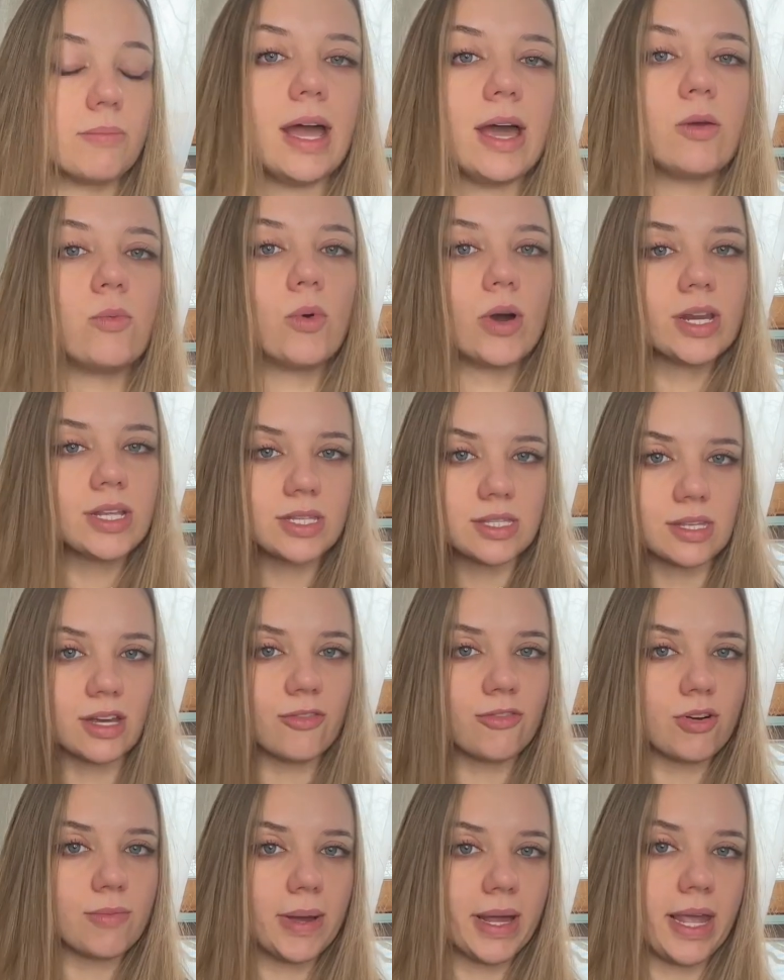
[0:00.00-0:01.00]
And what it's done
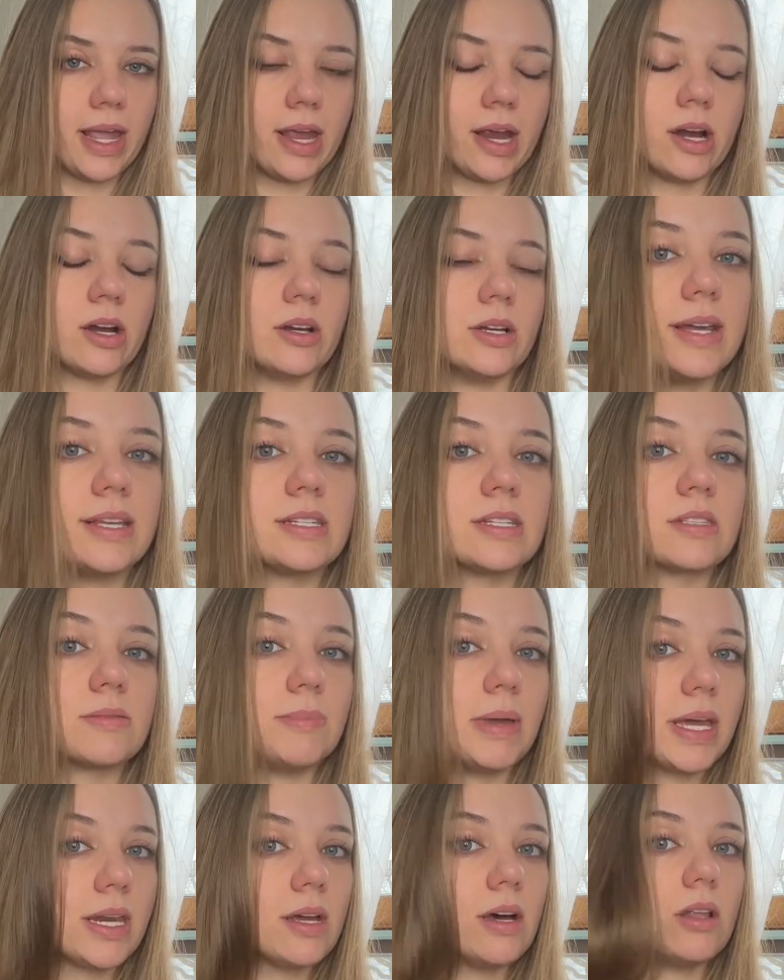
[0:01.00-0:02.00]
for my hair is it's
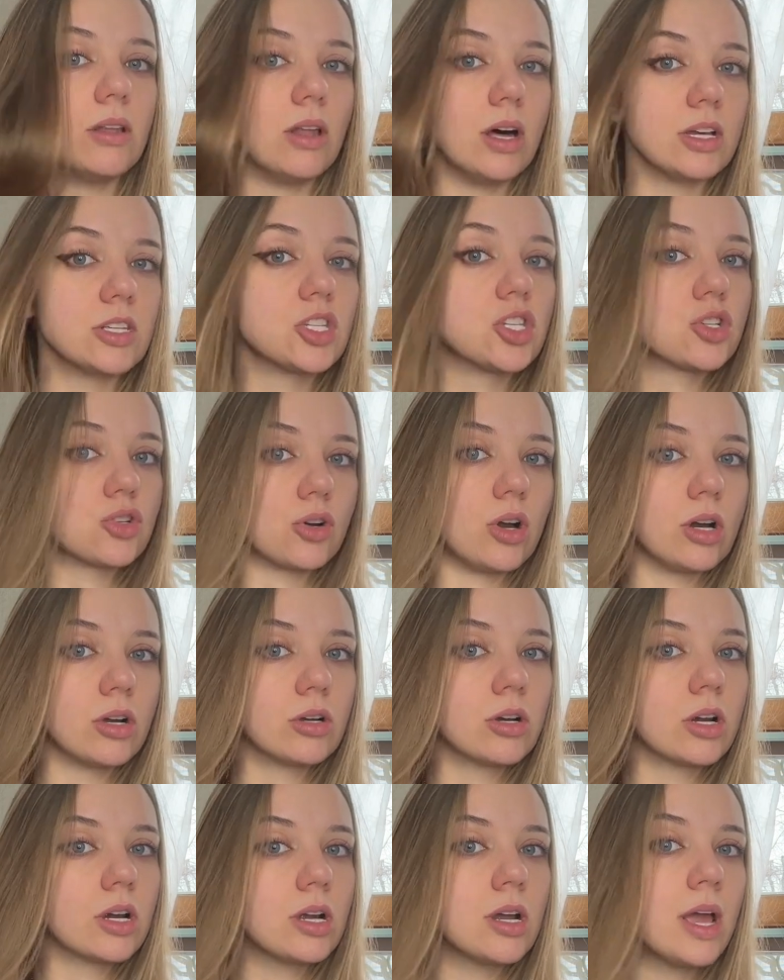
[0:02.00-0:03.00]
made it a lot
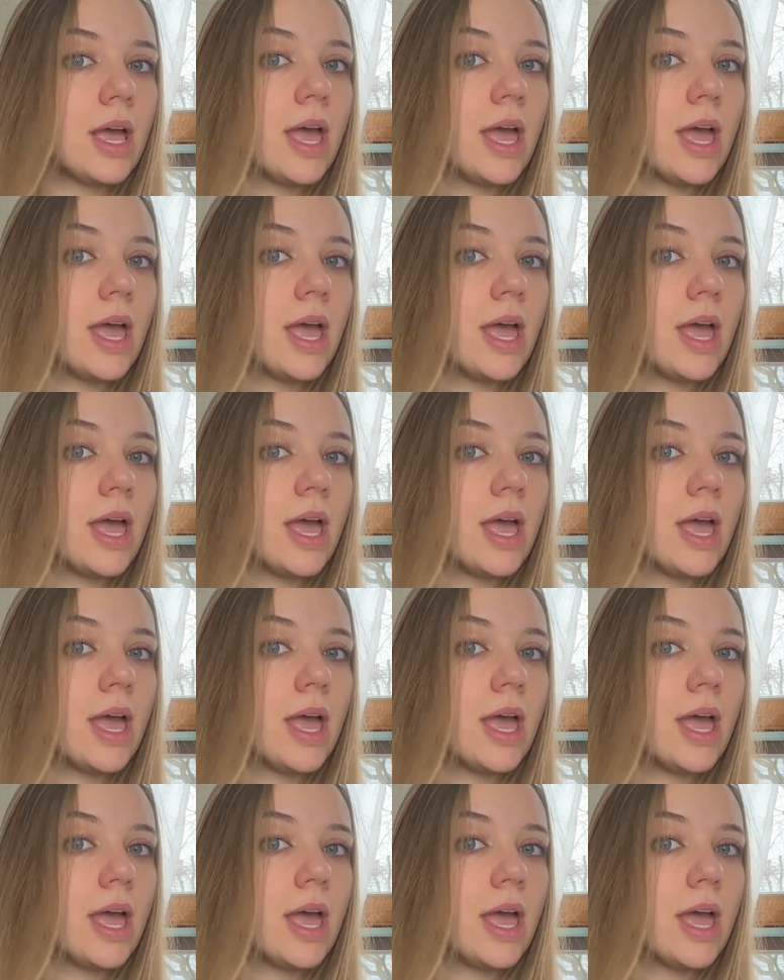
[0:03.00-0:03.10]
stronger